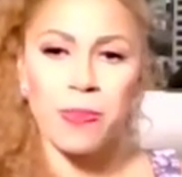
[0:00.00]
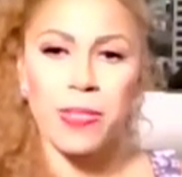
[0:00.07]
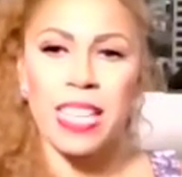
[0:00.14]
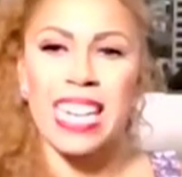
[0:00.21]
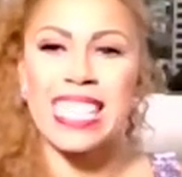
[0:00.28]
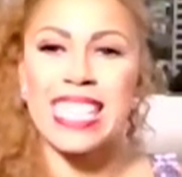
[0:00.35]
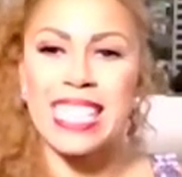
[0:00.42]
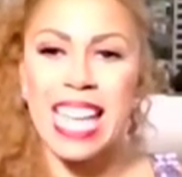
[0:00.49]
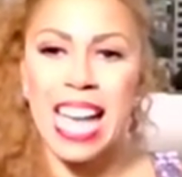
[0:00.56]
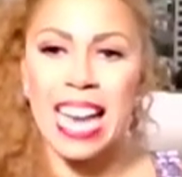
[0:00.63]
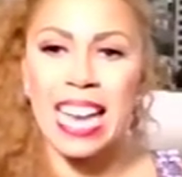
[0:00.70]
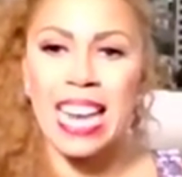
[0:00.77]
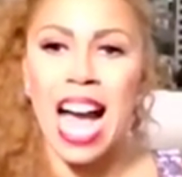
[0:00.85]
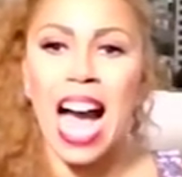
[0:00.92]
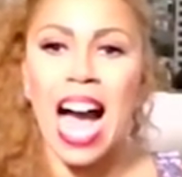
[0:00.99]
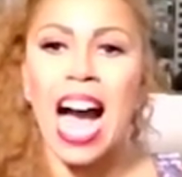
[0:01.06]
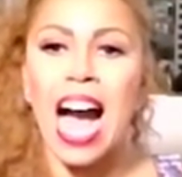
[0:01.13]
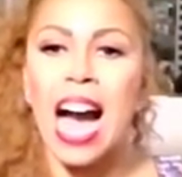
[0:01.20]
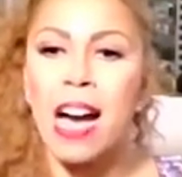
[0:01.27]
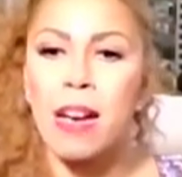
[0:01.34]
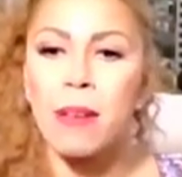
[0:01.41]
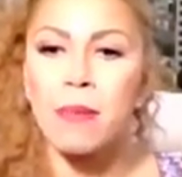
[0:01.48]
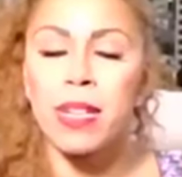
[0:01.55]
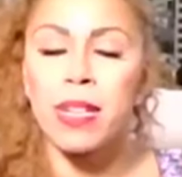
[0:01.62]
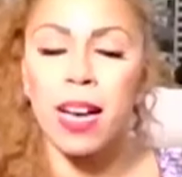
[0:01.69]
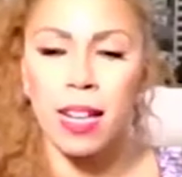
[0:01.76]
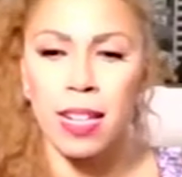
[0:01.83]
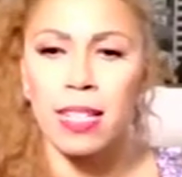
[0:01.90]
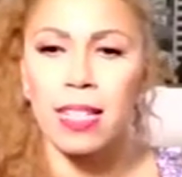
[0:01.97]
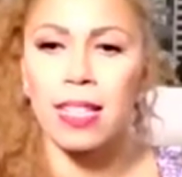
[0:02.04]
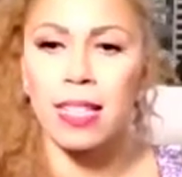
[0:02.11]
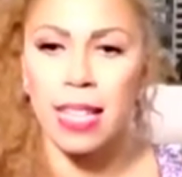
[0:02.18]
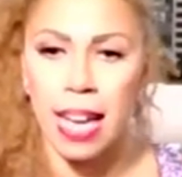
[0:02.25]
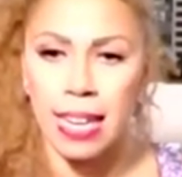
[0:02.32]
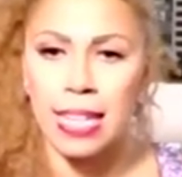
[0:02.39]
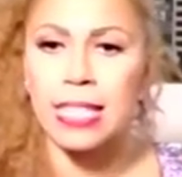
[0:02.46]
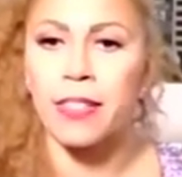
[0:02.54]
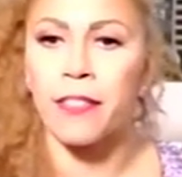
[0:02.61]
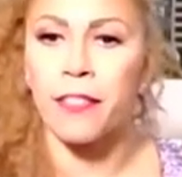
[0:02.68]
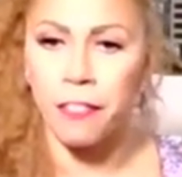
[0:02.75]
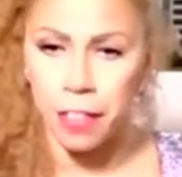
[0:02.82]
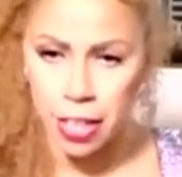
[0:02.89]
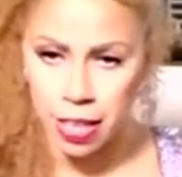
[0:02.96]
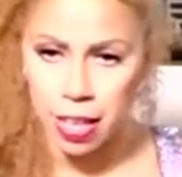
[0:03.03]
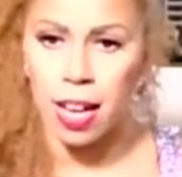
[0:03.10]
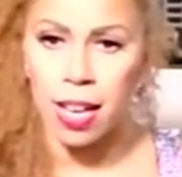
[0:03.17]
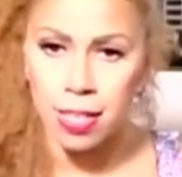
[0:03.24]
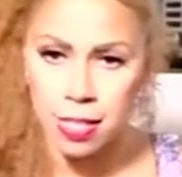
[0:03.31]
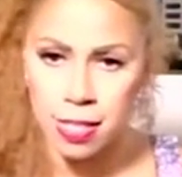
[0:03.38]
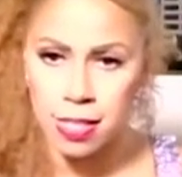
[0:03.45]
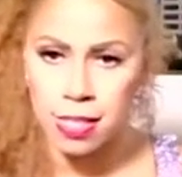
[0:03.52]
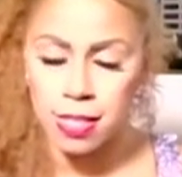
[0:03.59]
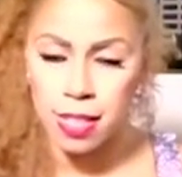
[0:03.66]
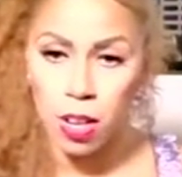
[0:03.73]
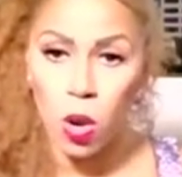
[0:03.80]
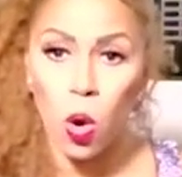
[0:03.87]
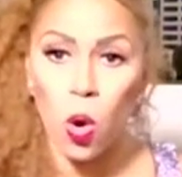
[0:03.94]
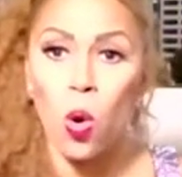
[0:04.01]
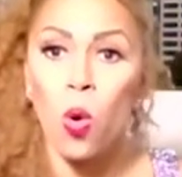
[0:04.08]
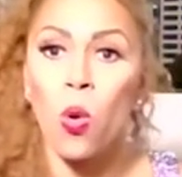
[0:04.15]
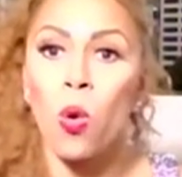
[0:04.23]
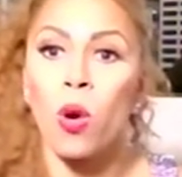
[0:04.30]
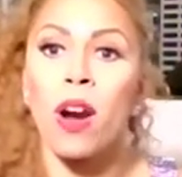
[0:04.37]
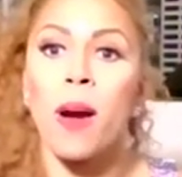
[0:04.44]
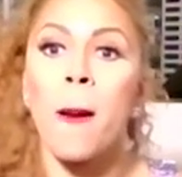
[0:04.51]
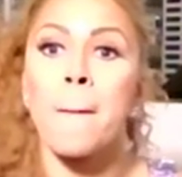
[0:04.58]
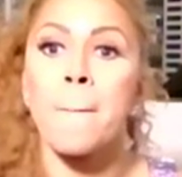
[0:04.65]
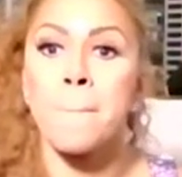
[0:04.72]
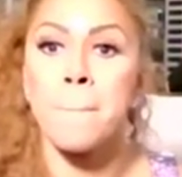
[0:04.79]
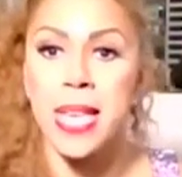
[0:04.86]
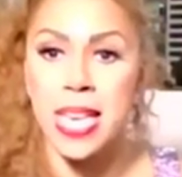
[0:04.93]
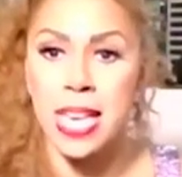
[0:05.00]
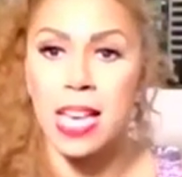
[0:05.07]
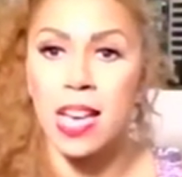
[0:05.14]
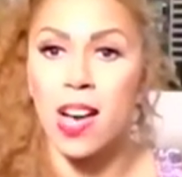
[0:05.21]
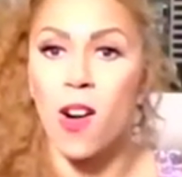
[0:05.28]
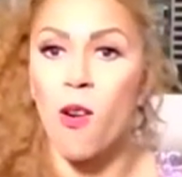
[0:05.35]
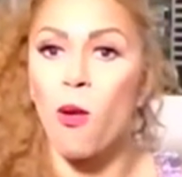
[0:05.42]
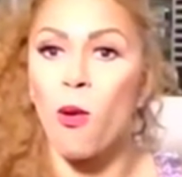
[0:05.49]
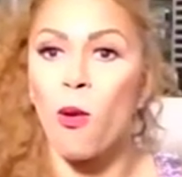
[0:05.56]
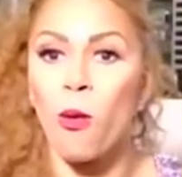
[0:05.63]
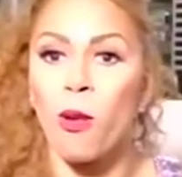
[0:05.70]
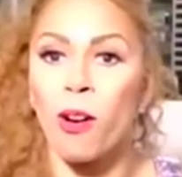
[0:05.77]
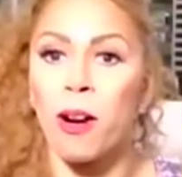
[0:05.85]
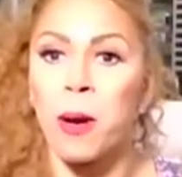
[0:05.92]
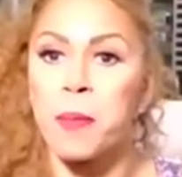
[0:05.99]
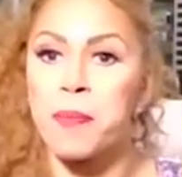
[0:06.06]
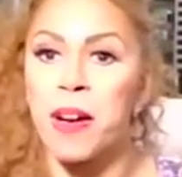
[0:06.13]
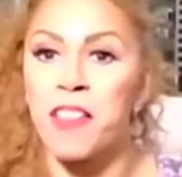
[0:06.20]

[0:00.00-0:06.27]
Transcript: and saying, I'm not going to let it defeat us or me or my